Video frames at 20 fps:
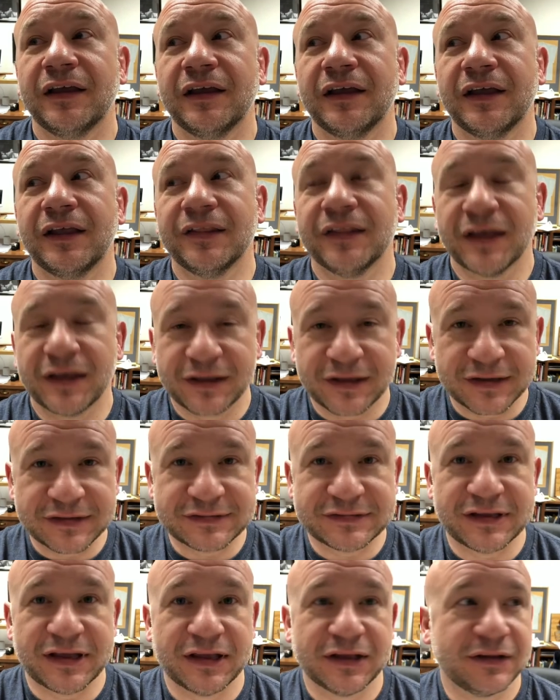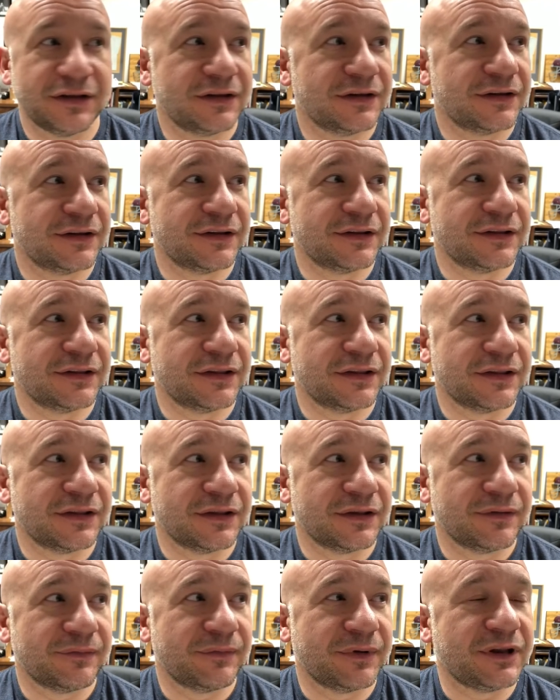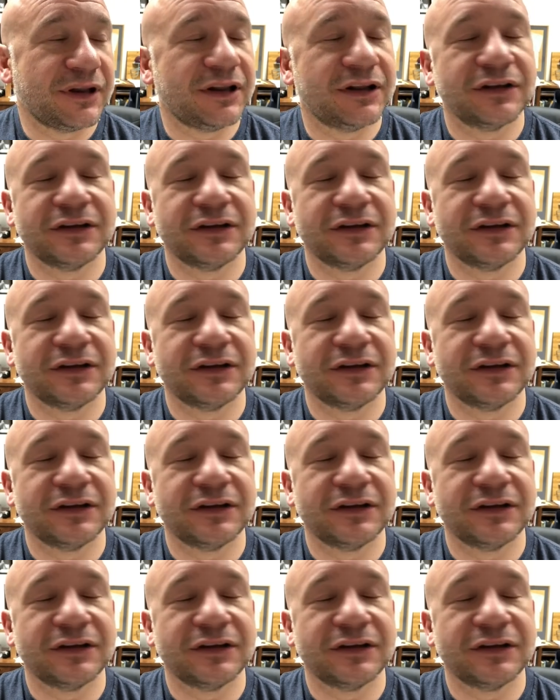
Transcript: And like I said, we need